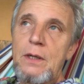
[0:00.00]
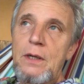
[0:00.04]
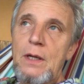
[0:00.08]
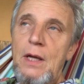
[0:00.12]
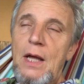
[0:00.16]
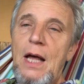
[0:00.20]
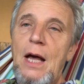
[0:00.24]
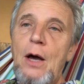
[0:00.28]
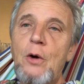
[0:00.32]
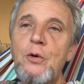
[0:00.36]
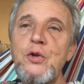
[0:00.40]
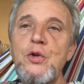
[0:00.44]

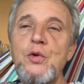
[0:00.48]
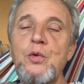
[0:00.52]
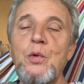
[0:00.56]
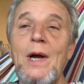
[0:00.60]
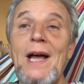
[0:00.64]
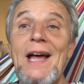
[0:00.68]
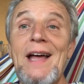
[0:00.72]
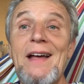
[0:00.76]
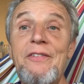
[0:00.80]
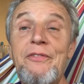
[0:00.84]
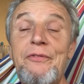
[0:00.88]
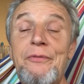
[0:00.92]
how you
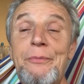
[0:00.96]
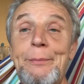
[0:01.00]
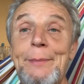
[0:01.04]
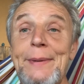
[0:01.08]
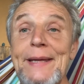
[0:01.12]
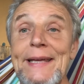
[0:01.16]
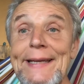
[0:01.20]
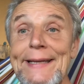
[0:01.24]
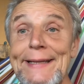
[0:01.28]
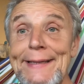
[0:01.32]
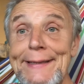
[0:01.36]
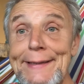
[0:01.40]
have
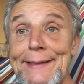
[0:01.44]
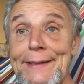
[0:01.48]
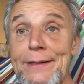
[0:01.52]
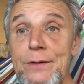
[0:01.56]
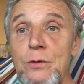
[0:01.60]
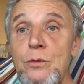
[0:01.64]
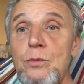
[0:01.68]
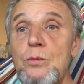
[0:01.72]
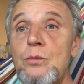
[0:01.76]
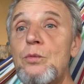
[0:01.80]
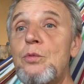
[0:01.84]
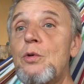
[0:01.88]

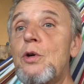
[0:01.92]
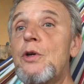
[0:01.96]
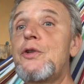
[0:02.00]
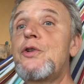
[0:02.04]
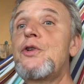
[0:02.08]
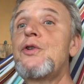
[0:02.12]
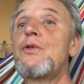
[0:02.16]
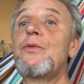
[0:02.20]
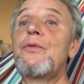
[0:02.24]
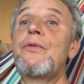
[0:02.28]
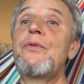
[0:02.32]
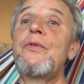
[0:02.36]
been,
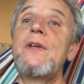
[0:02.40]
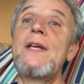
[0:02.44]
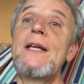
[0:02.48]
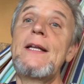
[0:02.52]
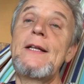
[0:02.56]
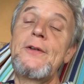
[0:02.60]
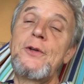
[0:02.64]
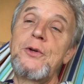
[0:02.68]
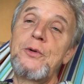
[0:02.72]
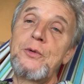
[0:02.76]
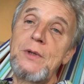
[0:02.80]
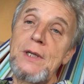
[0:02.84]
what you feel
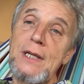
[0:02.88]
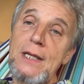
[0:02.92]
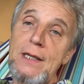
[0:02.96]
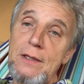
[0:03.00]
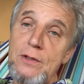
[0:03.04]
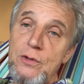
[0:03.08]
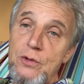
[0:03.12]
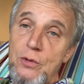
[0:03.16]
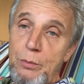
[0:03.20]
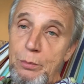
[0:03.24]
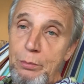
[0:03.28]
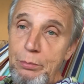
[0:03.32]
you
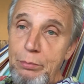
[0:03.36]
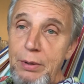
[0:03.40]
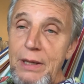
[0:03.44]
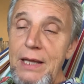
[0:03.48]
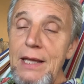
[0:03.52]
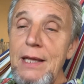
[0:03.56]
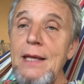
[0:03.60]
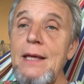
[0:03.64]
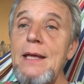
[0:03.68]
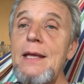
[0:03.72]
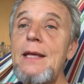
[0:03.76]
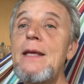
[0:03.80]
need to
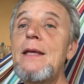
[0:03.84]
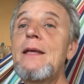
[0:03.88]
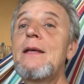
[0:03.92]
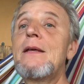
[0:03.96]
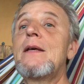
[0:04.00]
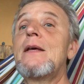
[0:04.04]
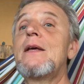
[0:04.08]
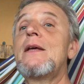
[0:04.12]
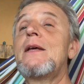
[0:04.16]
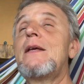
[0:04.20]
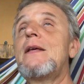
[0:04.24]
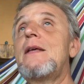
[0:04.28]
be,
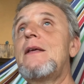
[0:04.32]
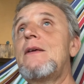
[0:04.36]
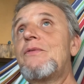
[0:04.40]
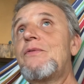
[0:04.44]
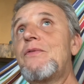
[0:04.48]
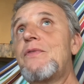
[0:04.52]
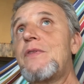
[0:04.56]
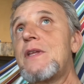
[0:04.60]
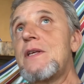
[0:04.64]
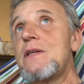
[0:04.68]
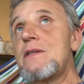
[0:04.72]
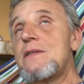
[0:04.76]

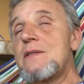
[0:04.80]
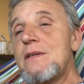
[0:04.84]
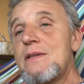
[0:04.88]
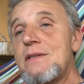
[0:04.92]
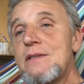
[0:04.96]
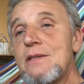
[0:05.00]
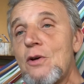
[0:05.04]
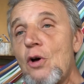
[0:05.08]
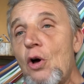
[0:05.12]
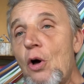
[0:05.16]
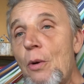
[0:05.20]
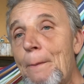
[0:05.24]
if this
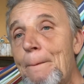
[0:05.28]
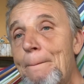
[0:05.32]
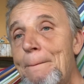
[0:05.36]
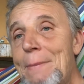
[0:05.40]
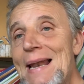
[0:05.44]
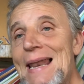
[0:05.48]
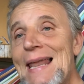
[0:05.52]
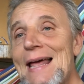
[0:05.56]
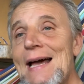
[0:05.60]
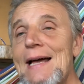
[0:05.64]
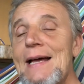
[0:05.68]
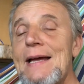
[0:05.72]
is
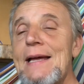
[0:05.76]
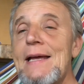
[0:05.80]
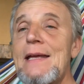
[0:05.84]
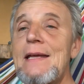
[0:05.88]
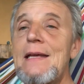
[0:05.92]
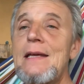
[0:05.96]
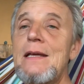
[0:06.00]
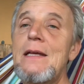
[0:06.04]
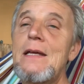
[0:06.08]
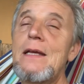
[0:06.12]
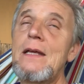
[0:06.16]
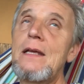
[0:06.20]

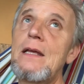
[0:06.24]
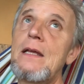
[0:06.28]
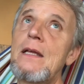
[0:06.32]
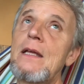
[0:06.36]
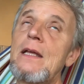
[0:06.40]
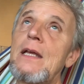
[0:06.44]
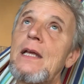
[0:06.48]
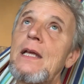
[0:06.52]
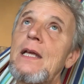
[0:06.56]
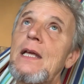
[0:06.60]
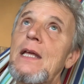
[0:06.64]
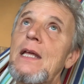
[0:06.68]
complying,
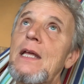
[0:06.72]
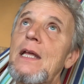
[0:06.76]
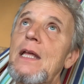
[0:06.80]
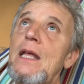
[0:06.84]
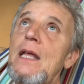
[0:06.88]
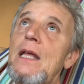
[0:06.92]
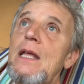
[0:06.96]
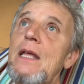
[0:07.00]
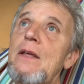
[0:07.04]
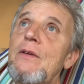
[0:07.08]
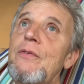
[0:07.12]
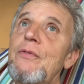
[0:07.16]

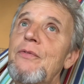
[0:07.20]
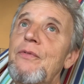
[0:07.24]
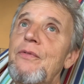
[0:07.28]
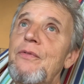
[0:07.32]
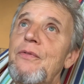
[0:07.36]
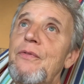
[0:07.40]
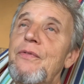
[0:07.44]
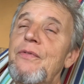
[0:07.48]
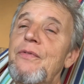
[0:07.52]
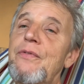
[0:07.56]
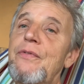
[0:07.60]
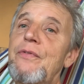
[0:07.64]
if
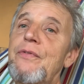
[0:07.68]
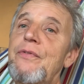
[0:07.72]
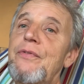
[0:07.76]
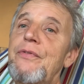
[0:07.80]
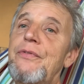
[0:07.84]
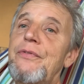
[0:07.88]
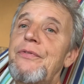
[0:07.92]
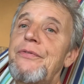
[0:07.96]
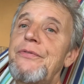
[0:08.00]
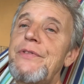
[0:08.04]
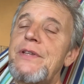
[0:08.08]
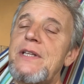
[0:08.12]

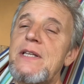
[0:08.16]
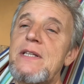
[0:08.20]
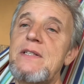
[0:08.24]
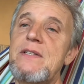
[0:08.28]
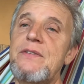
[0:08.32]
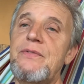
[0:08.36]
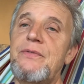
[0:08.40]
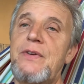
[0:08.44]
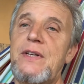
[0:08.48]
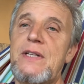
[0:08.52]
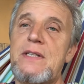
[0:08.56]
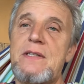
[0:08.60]

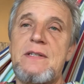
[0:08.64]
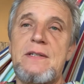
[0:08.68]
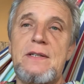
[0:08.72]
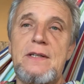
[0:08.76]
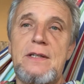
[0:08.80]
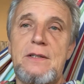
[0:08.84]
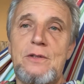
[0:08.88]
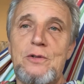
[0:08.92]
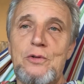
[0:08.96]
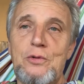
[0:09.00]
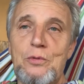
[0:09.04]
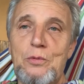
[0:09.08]
this fits
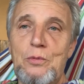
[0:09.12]
into